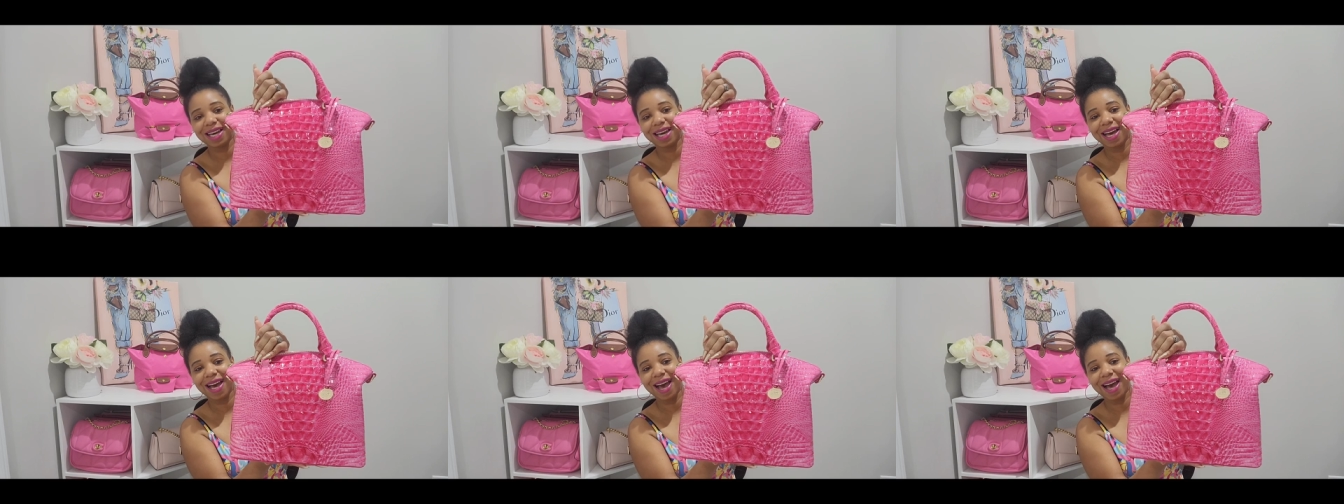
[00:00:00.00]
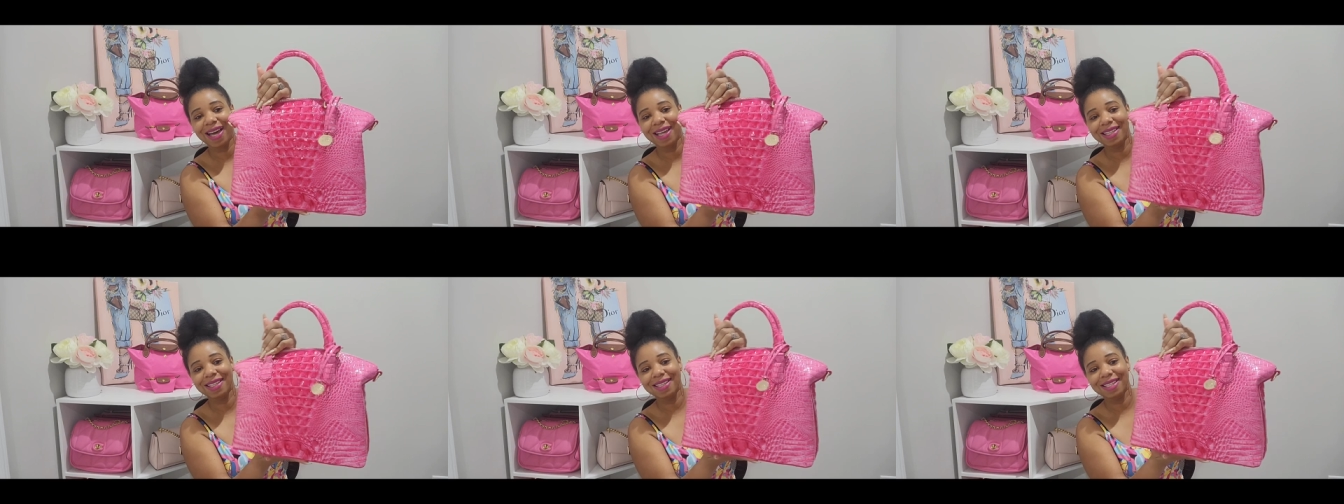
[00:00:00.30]
I
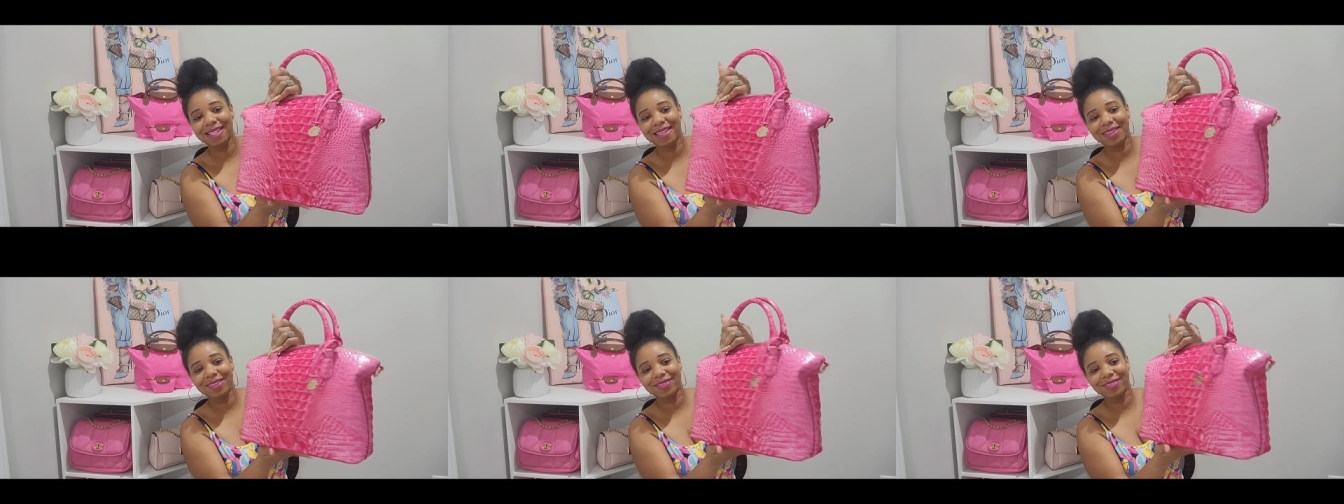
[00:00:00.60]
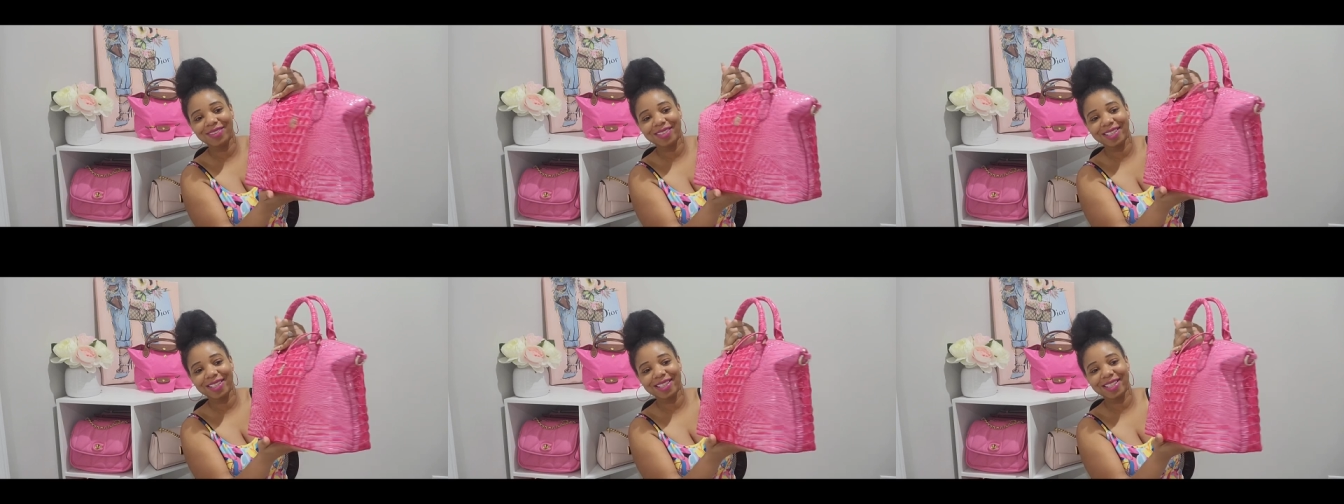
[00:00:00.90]

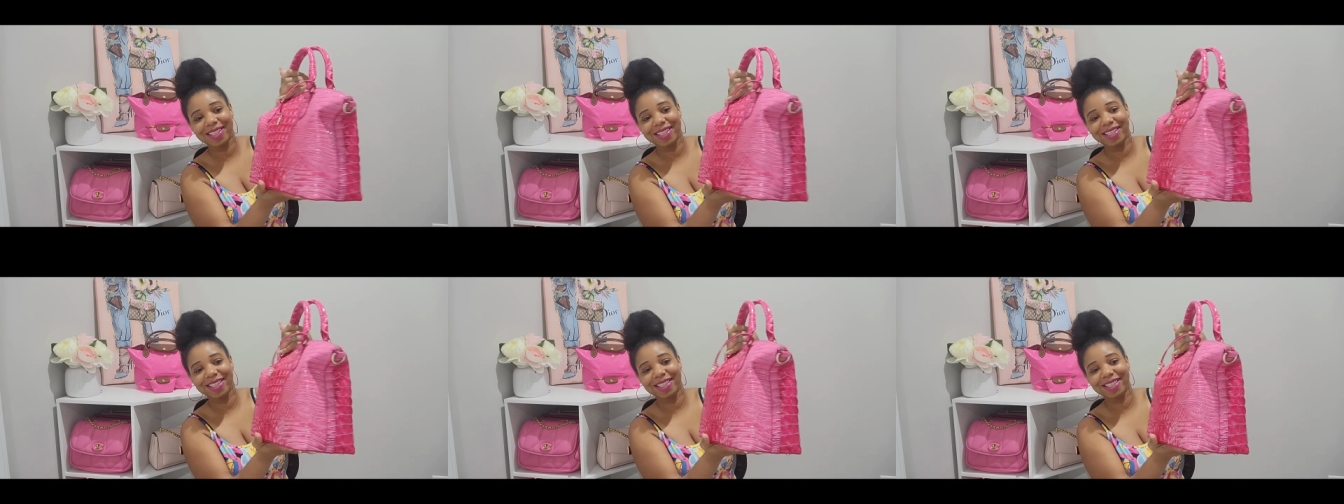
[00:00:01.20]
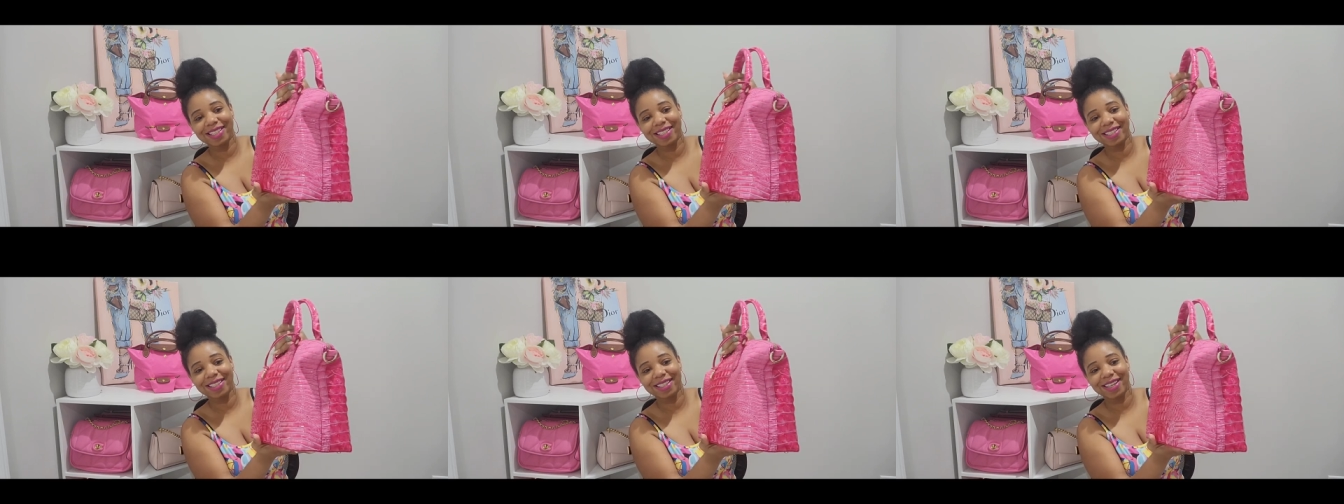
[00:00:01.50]
love it.
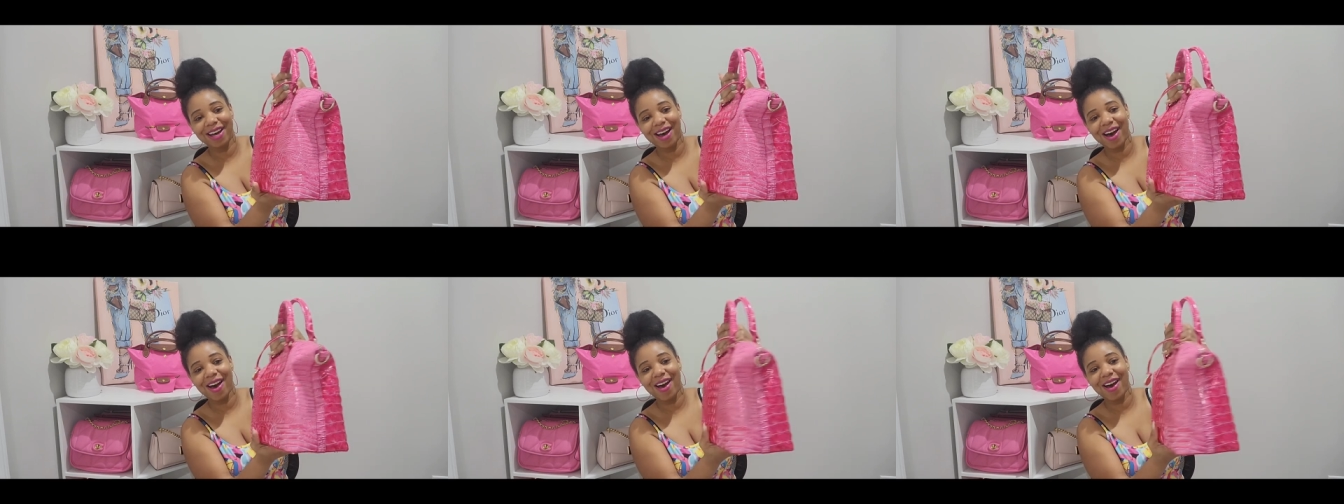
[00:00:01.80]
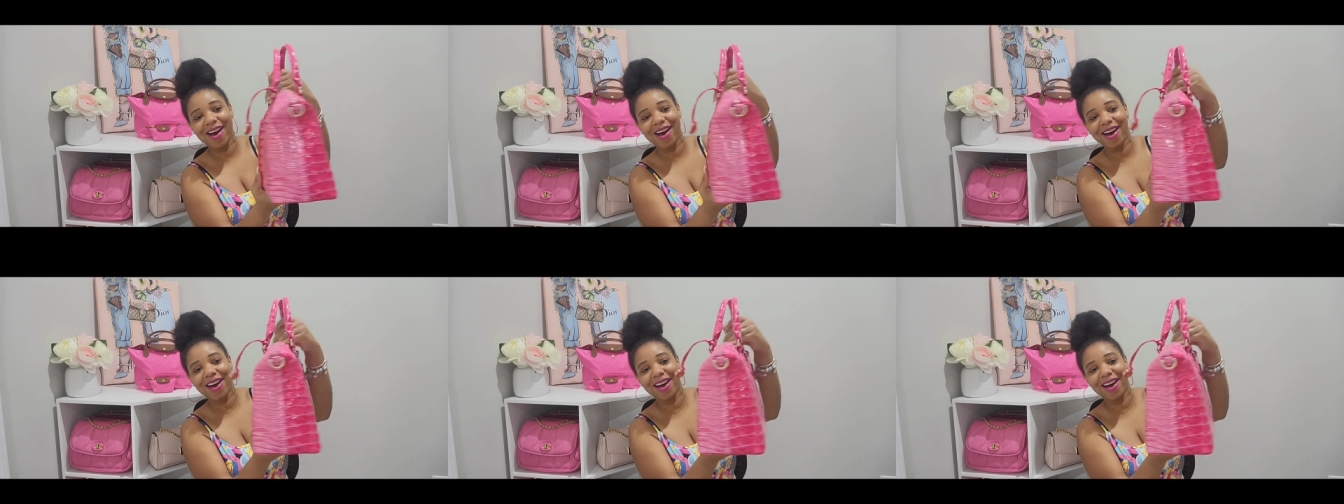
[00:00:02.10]
Oh